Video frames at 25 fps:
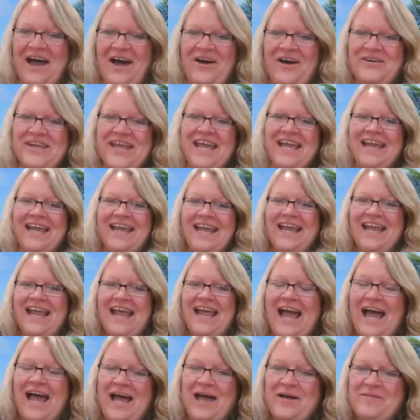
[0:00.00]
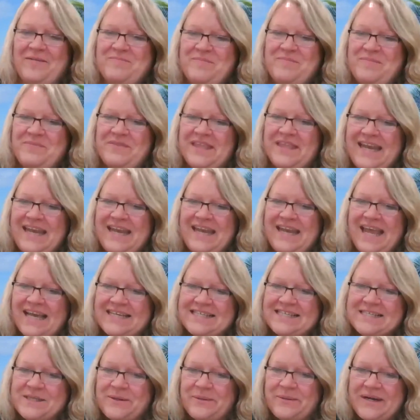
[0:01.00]
Okay. The
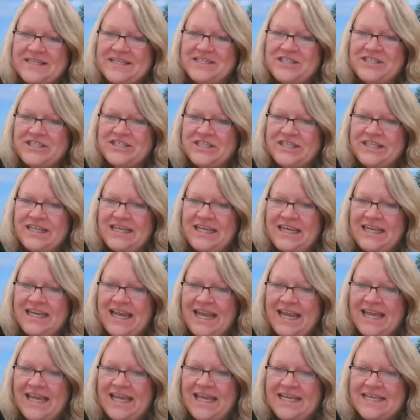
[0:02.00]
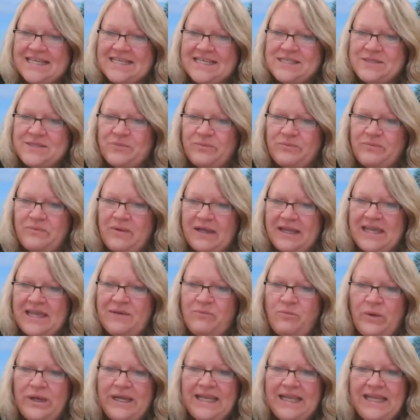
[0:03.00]
next question is, can
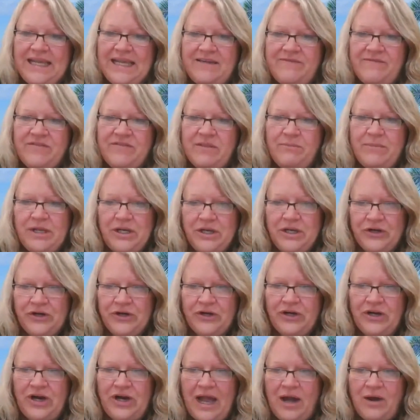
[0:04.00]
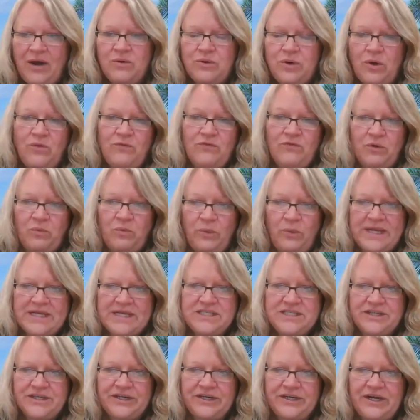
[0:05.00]
we leave the manure out over
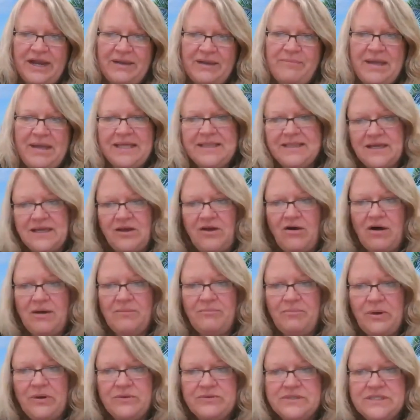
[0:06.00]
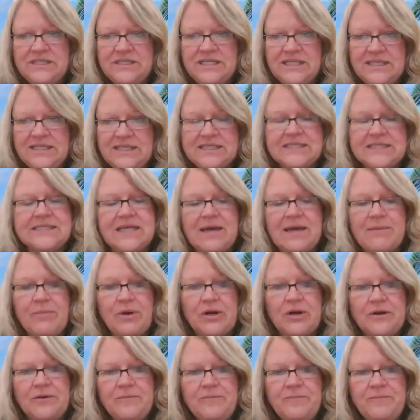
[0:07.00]
winter and make the compost in the summer?